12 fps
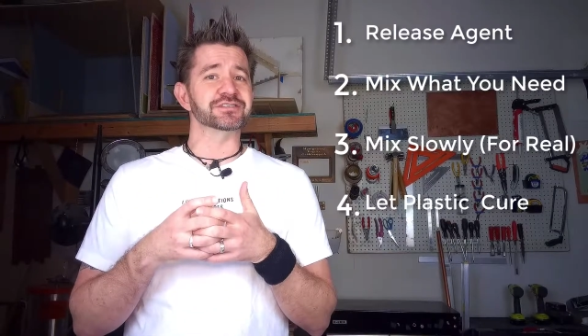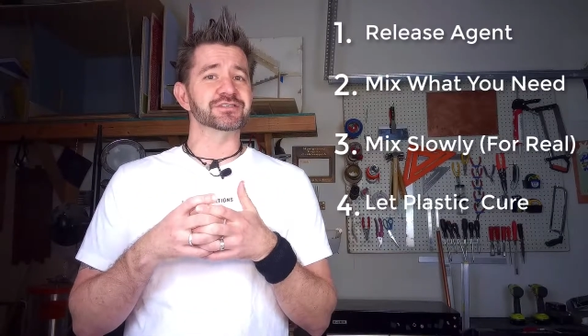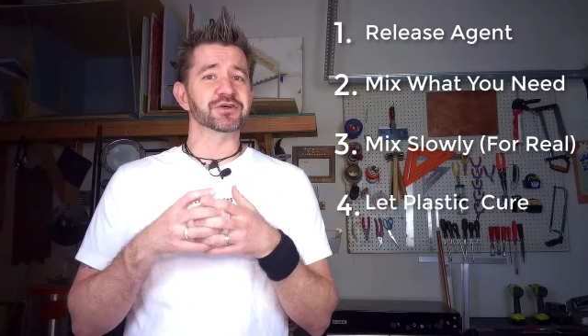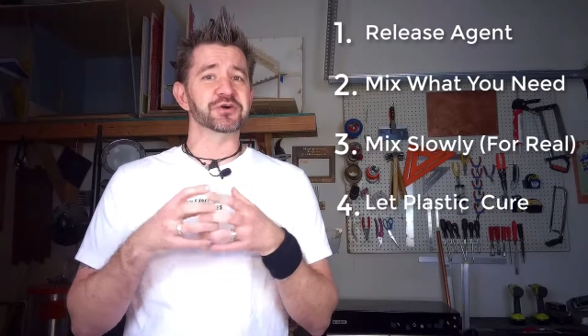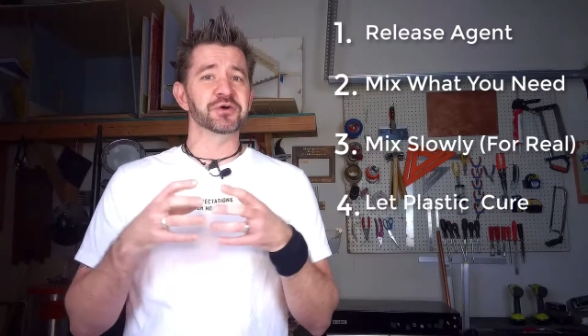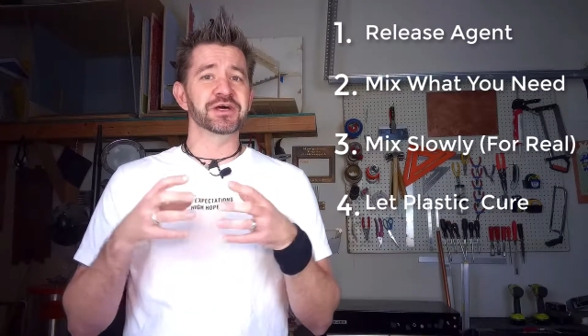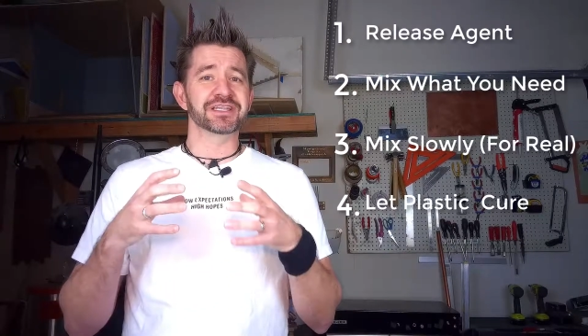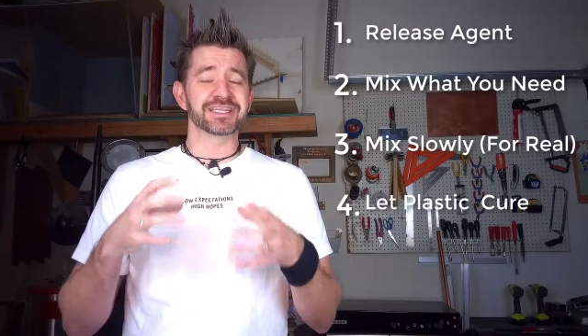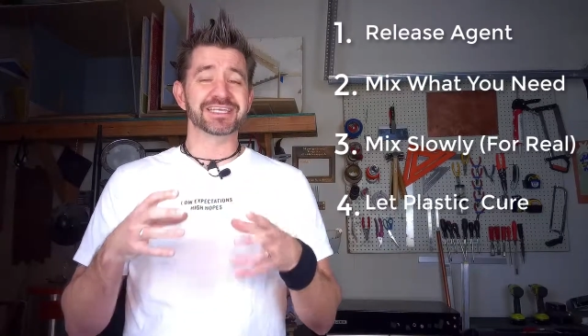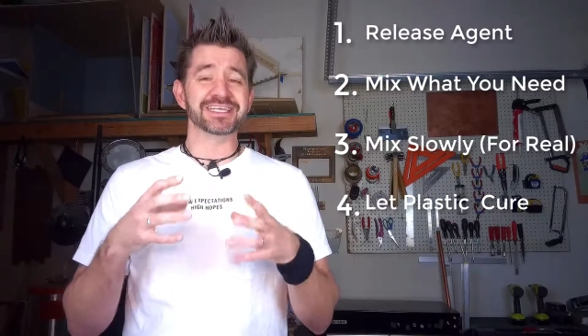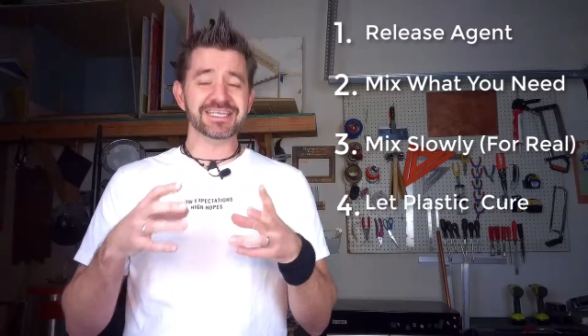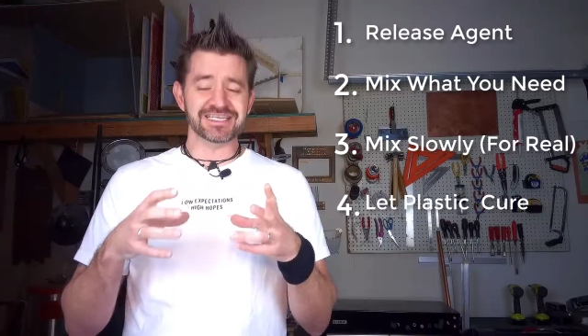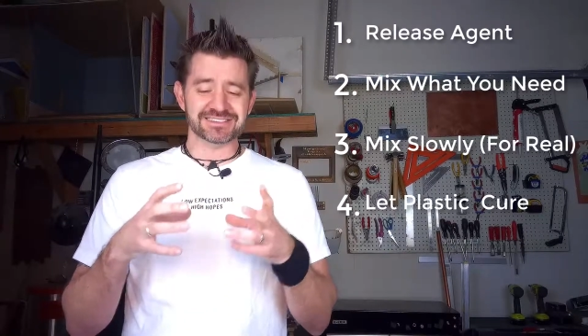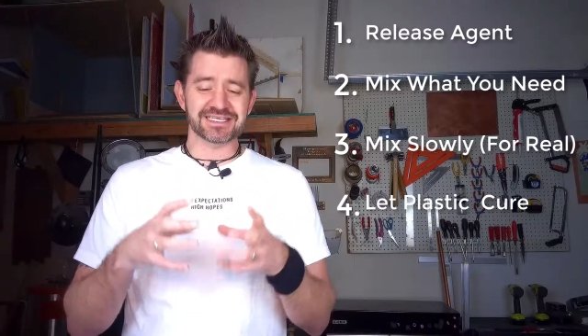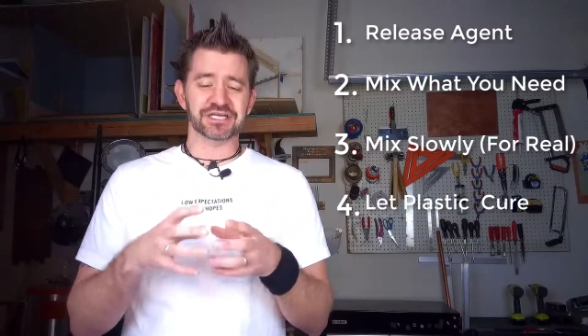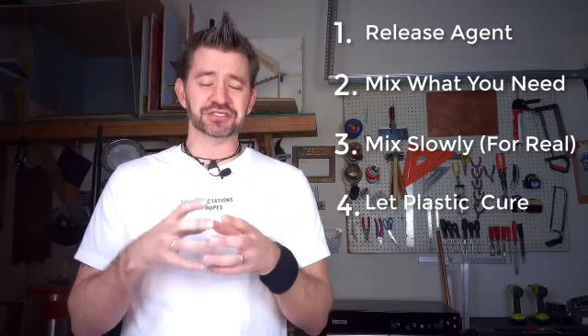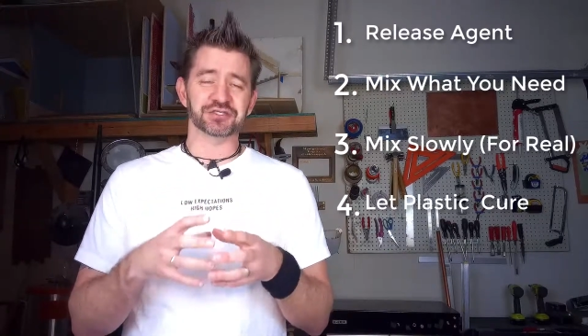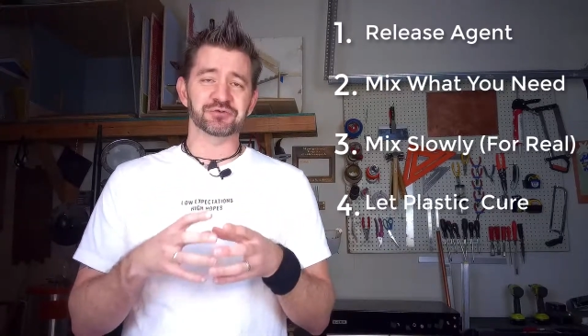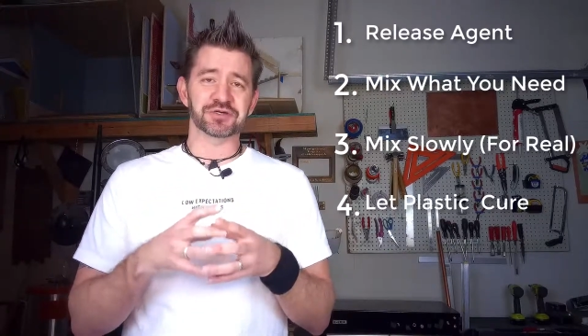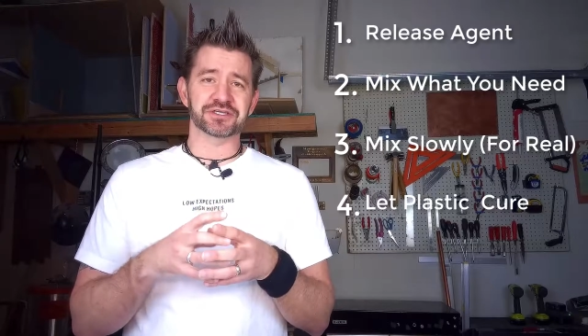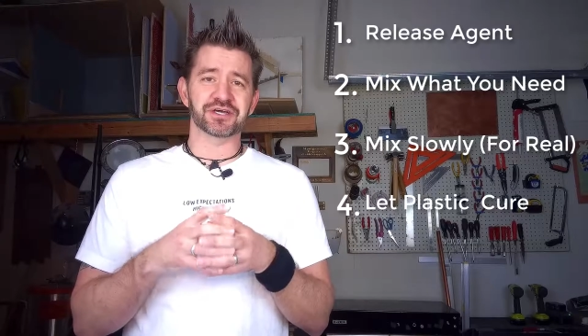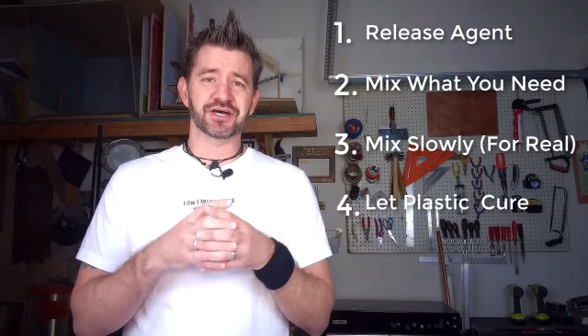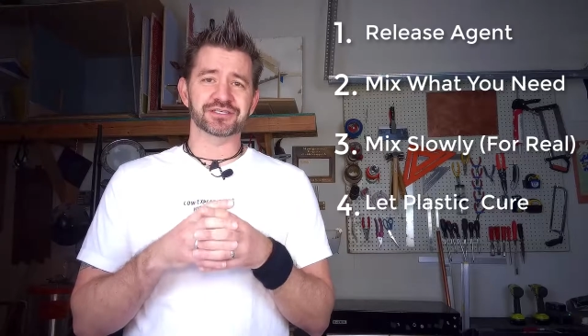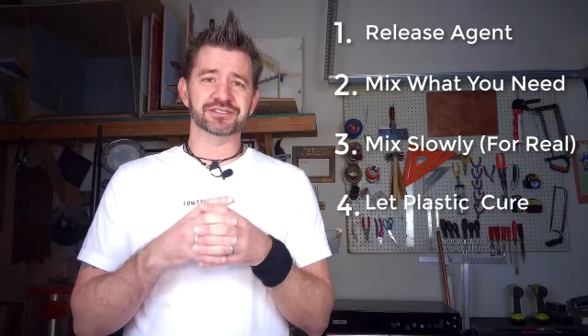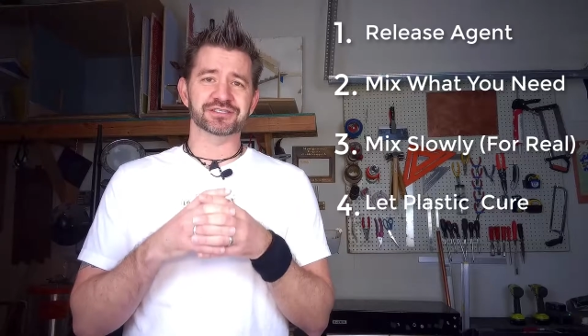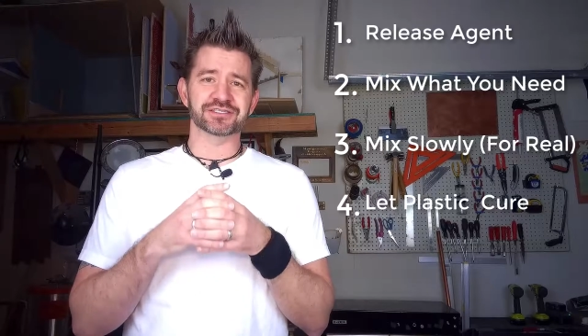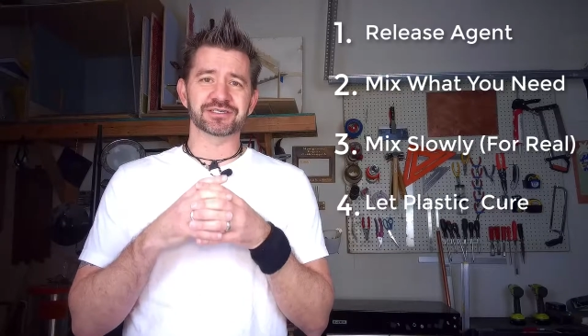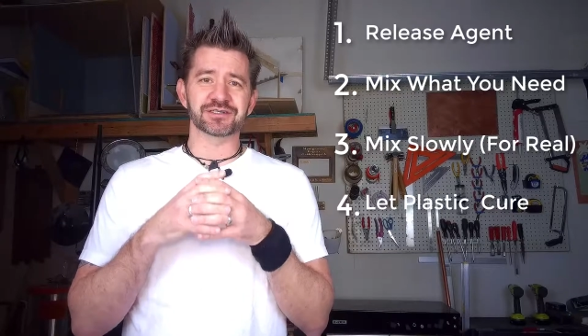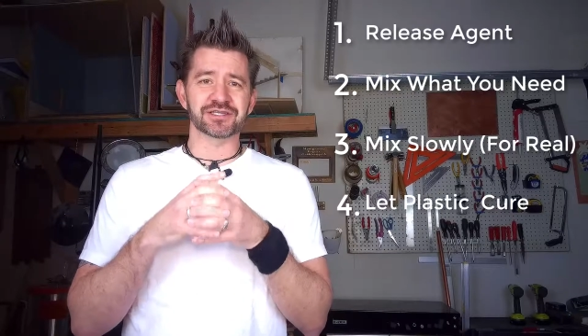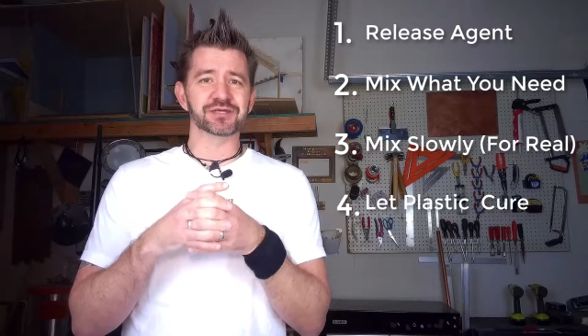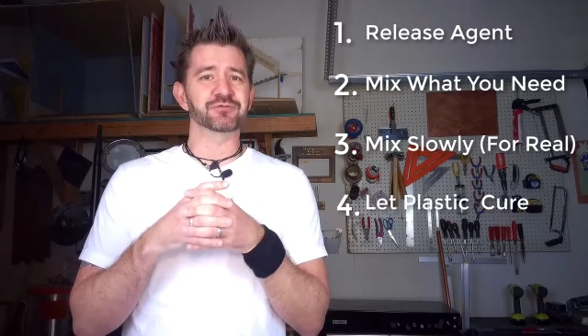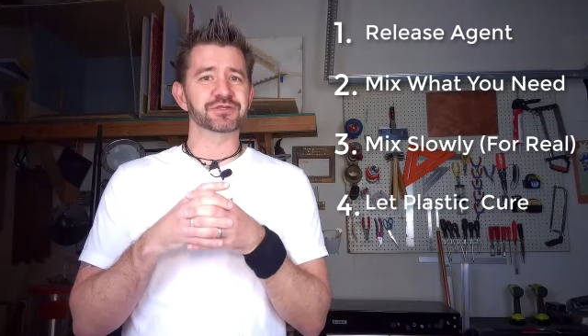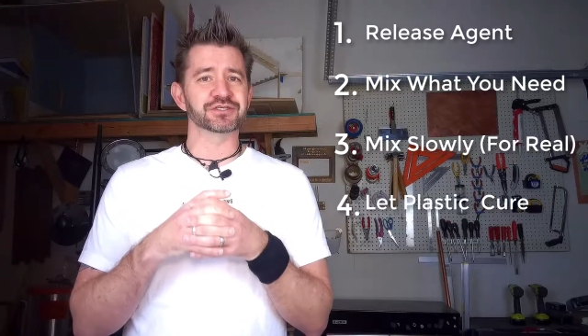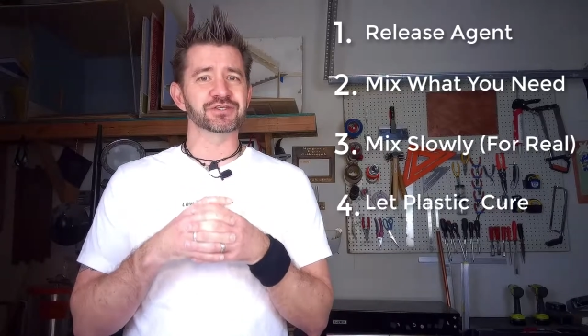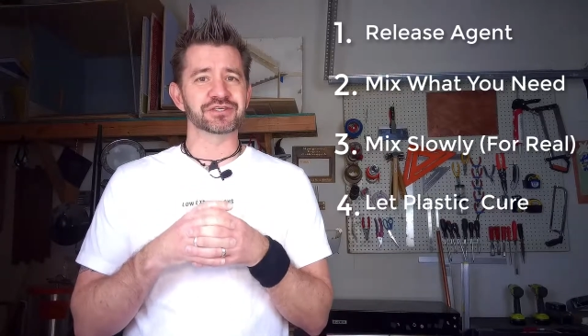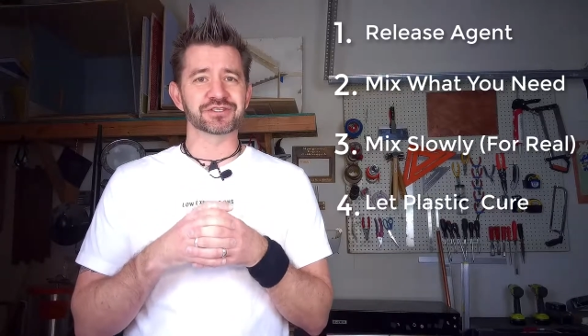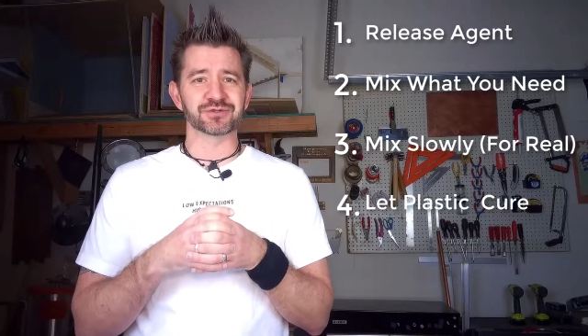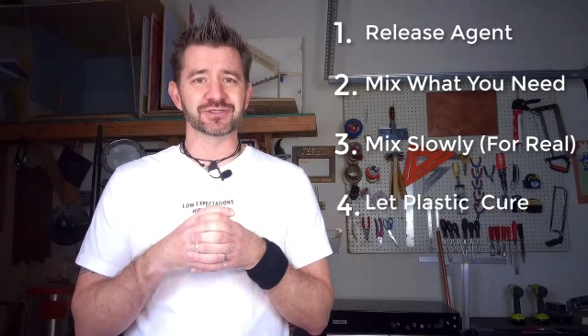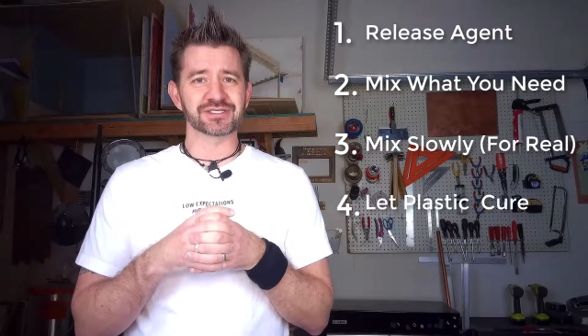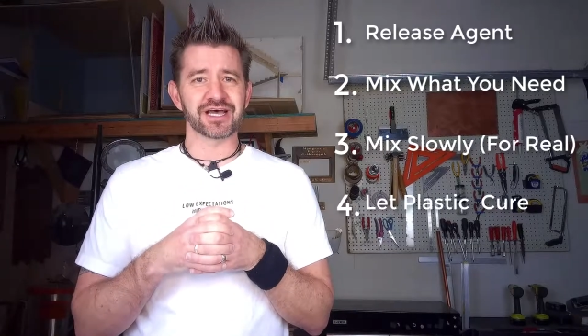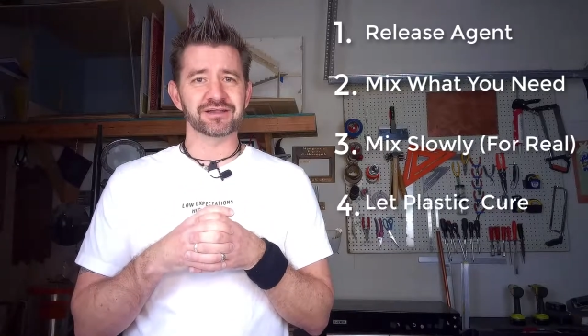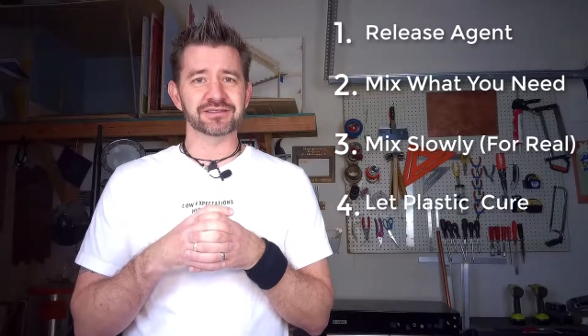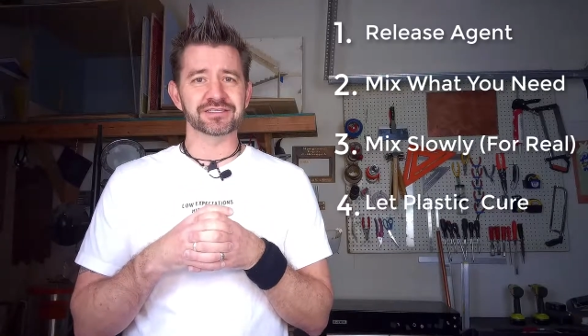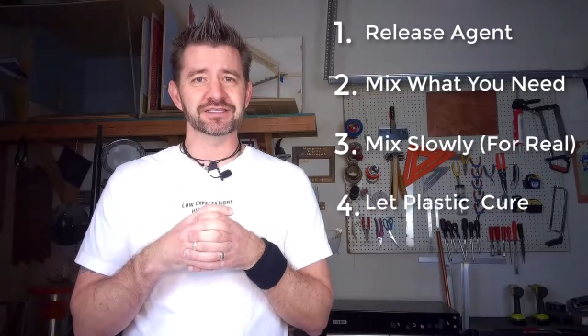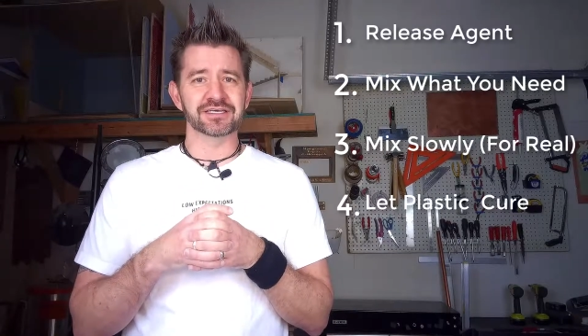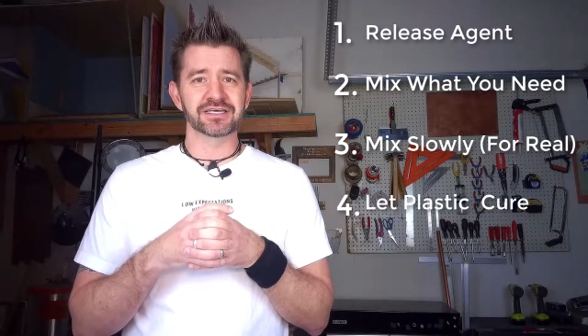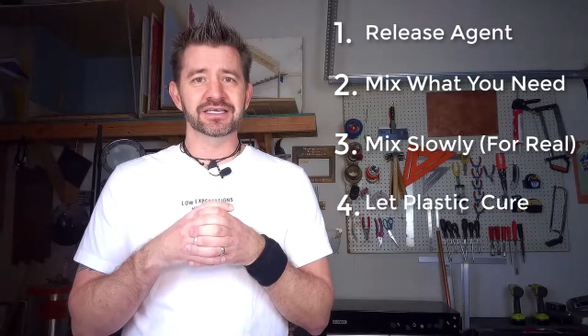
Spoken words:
so the heat is actually what causes the liquid to turn into a solid.